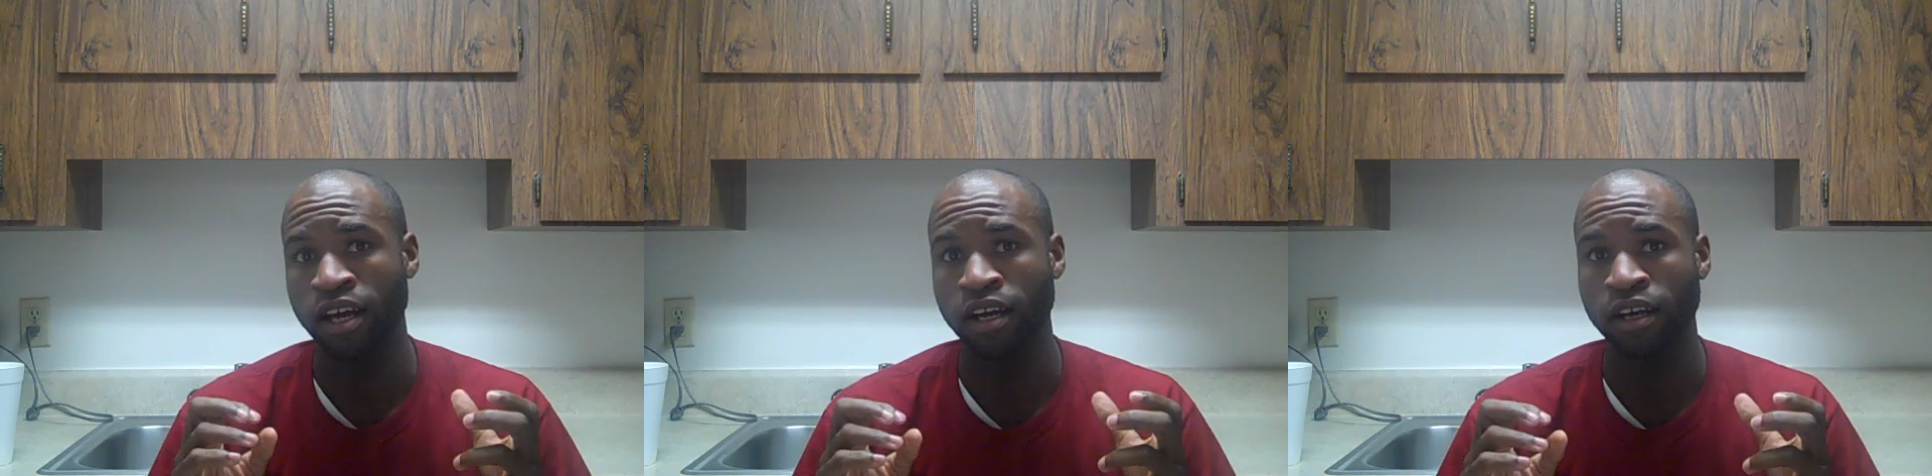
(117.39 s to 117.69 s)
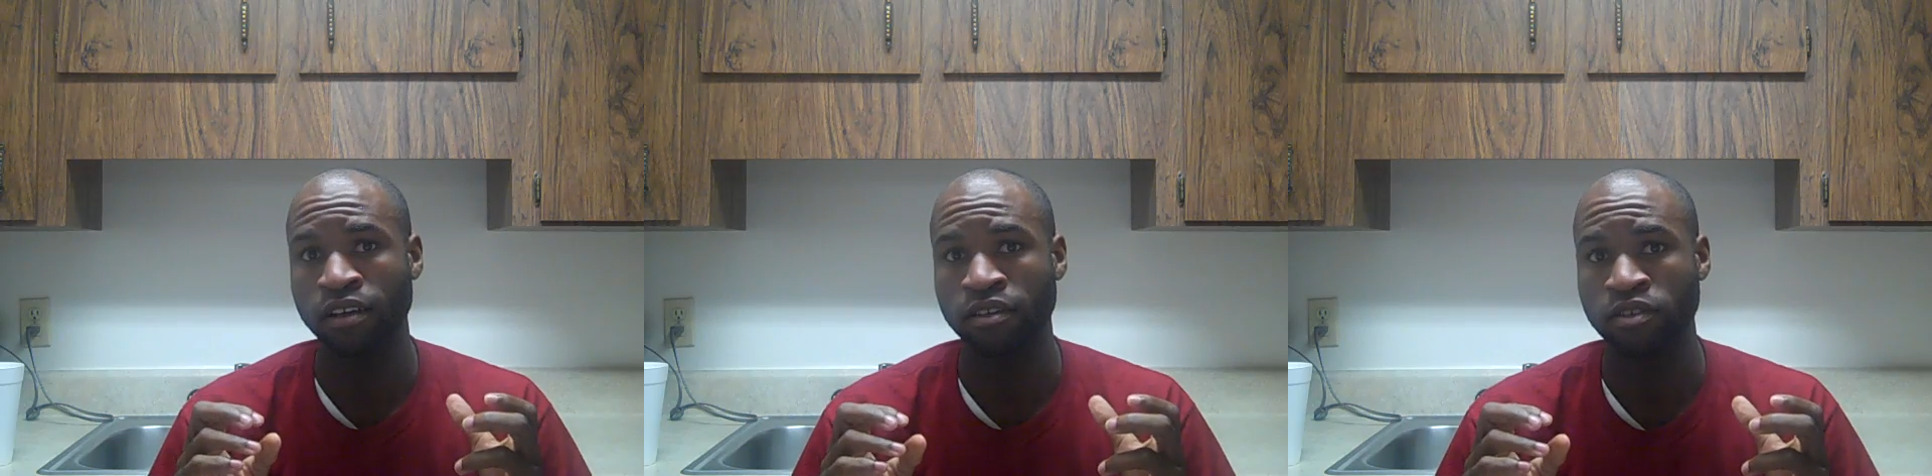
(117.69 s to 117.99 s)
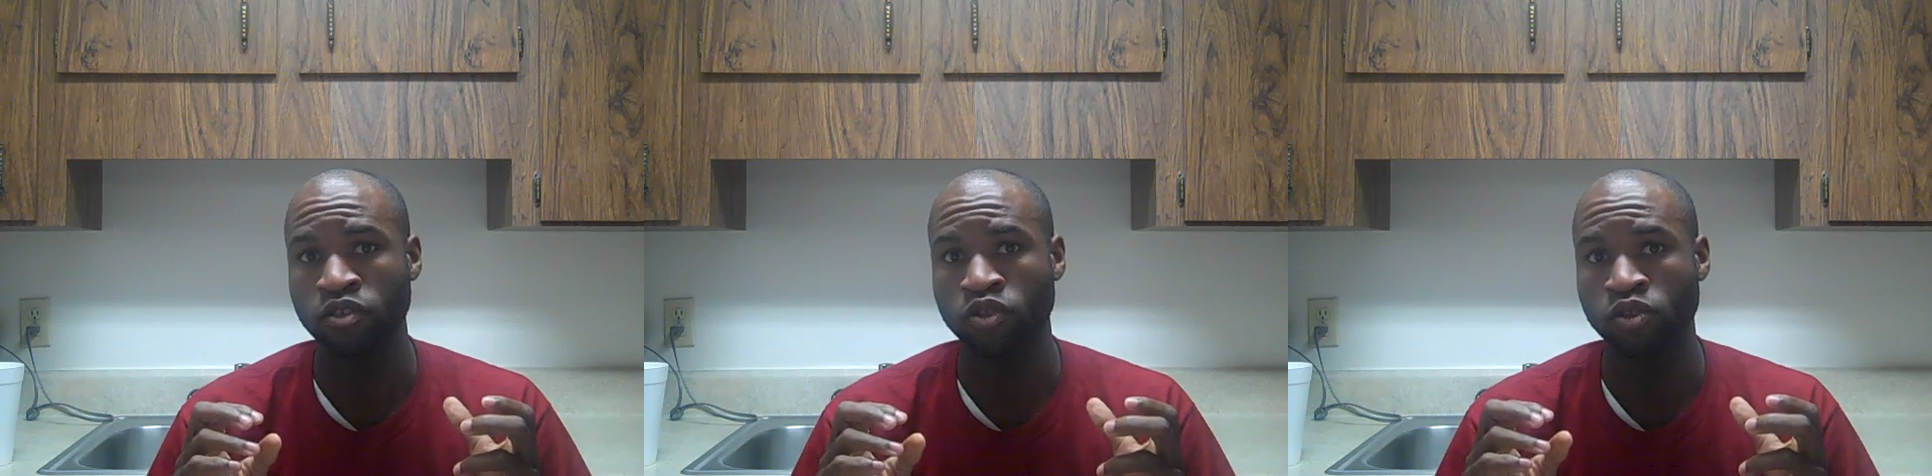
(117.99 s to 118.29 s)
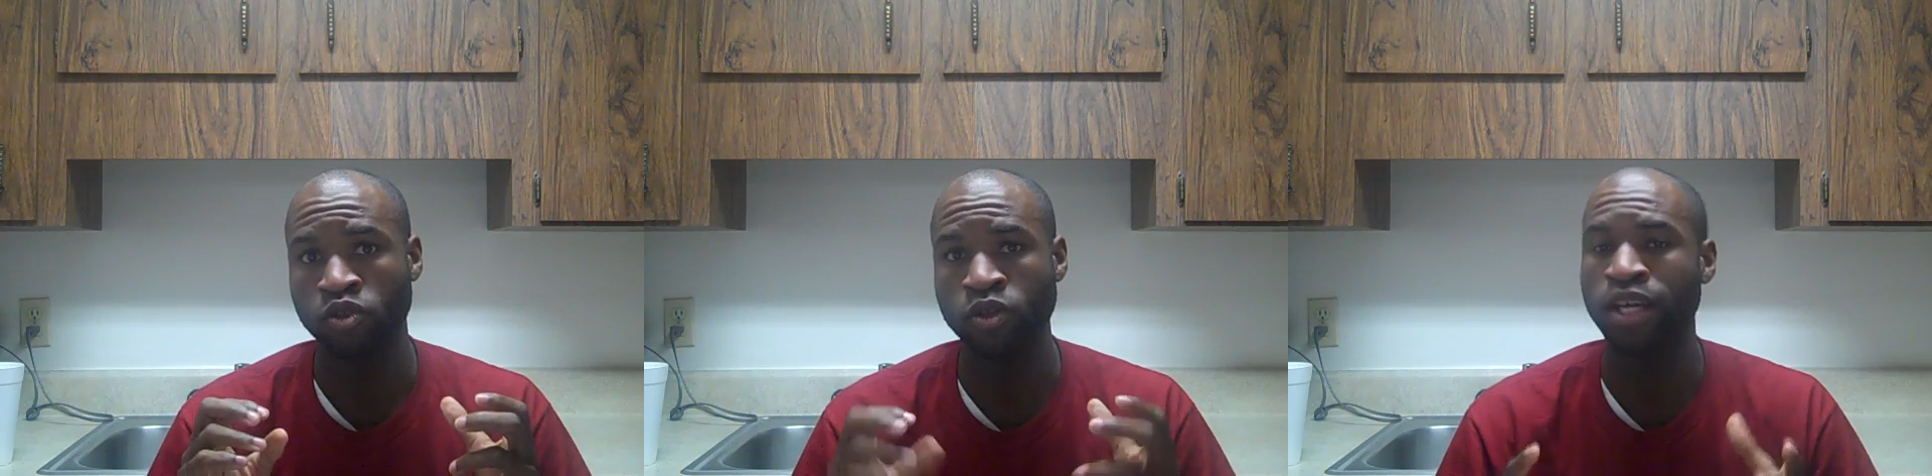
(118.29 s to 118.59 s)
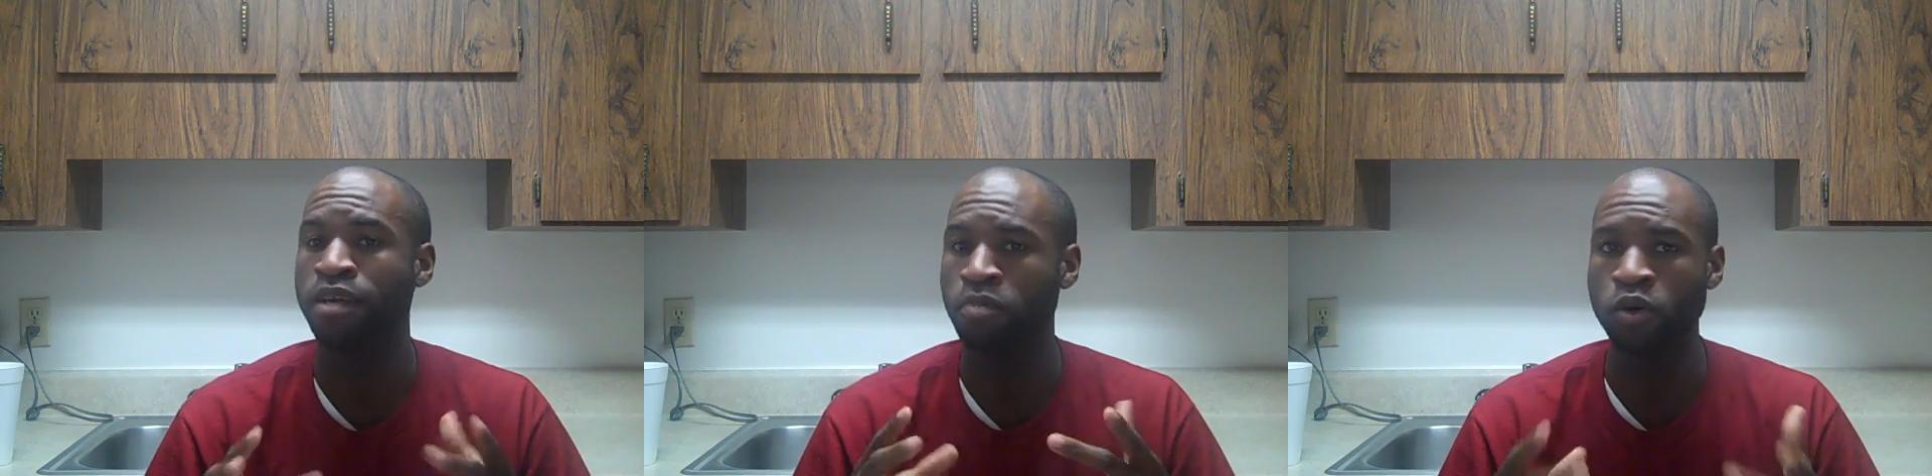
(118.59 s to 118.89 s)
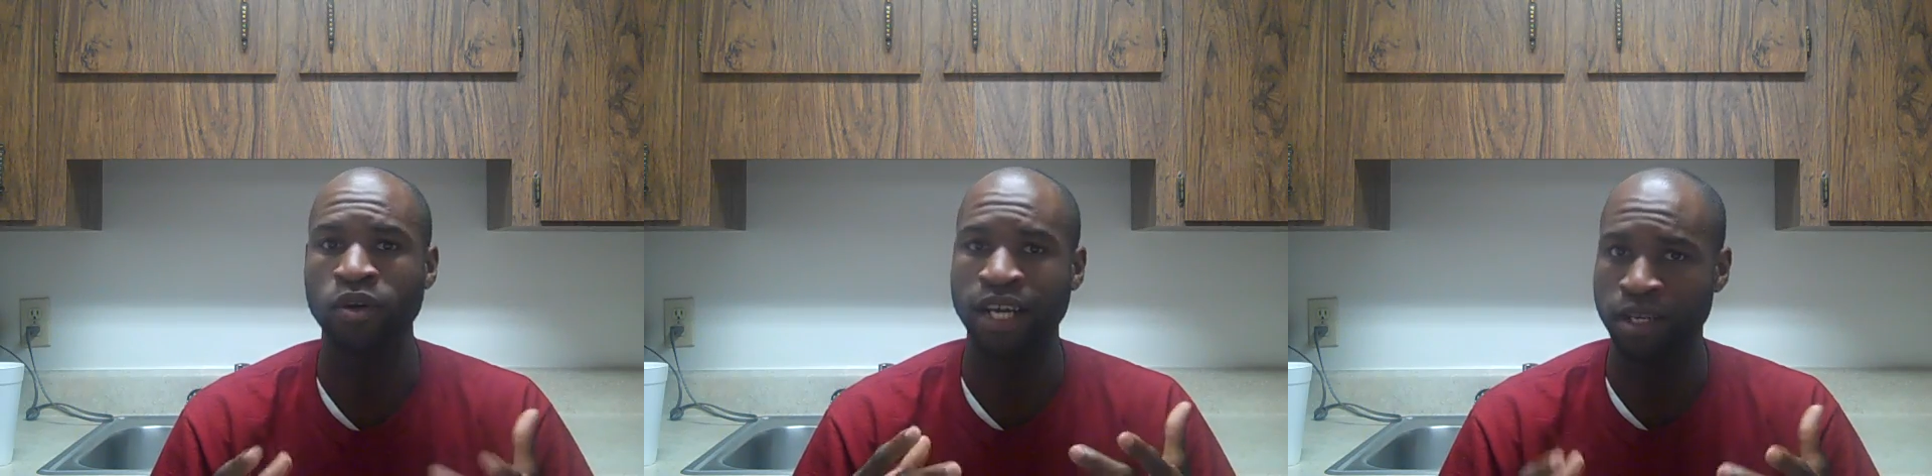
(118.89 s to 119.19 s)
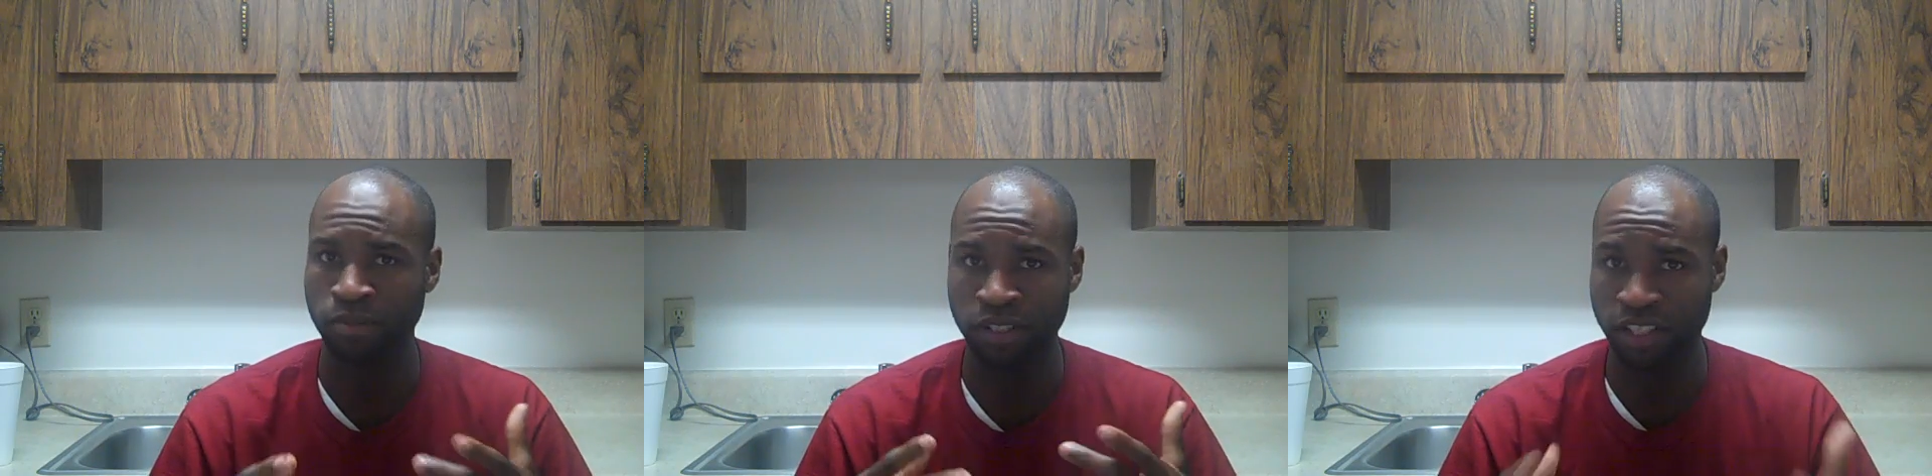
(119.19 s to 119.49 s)
to get a motor
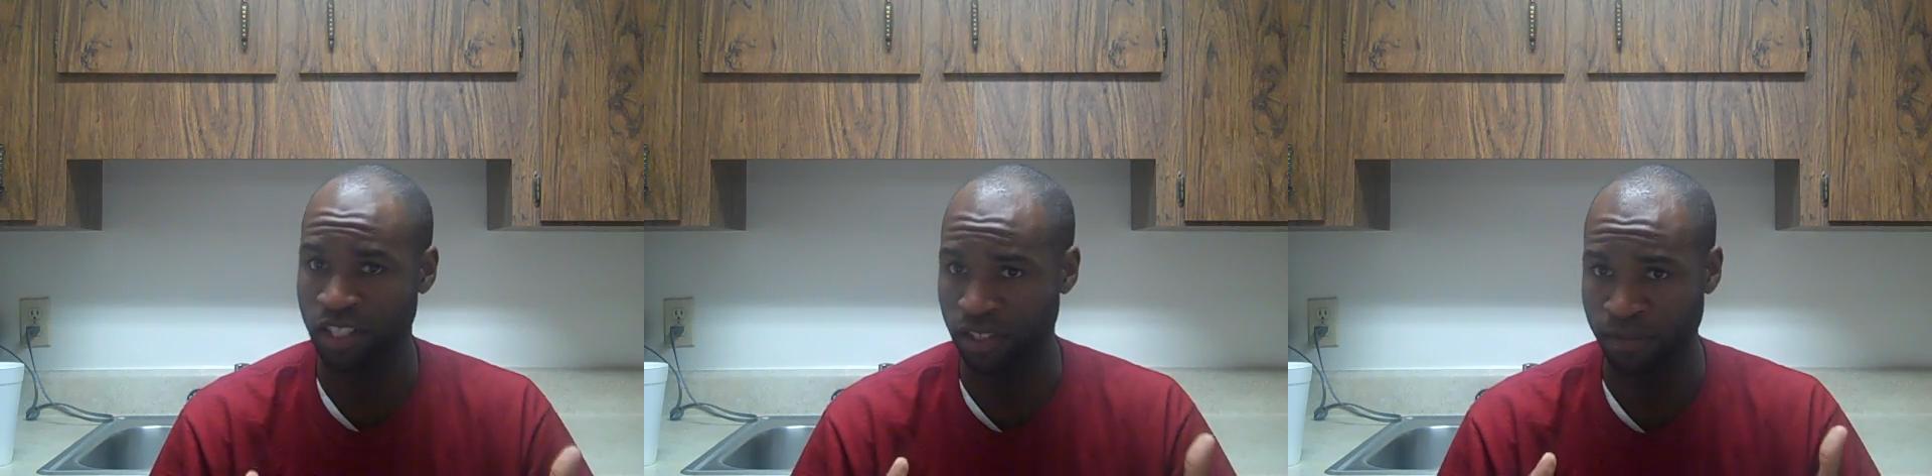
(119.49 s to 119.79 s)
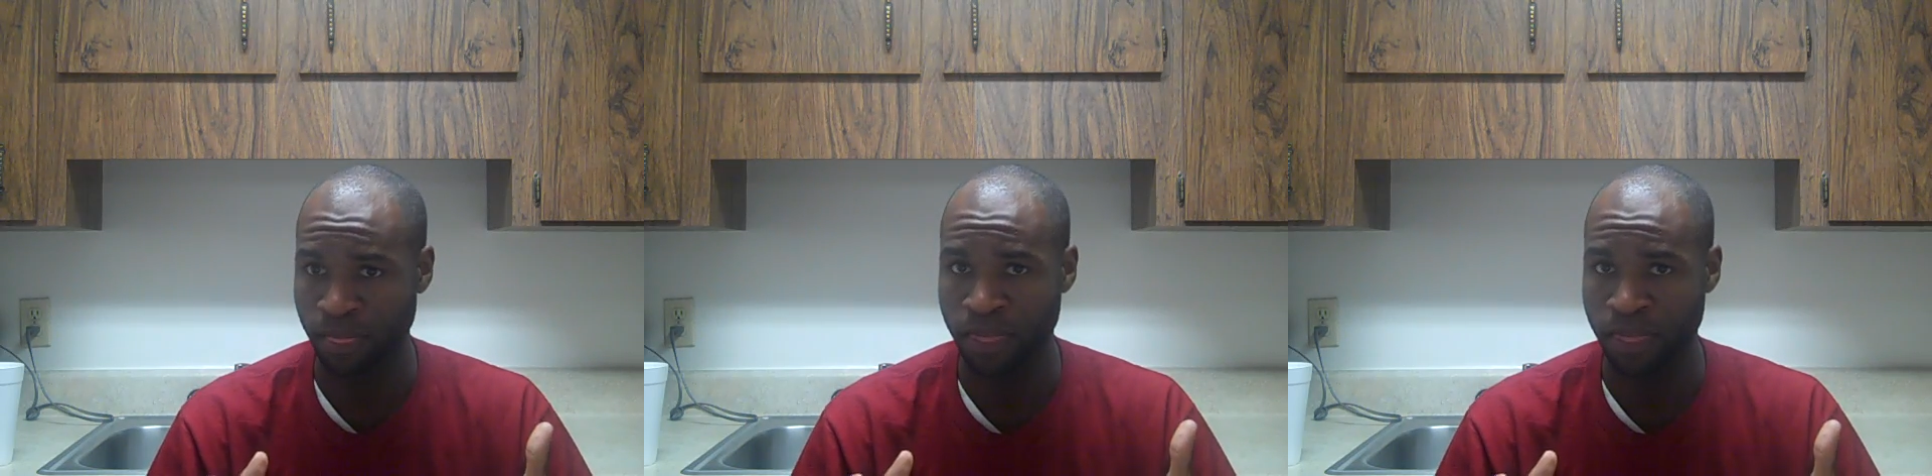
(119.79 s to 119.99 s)
hand position,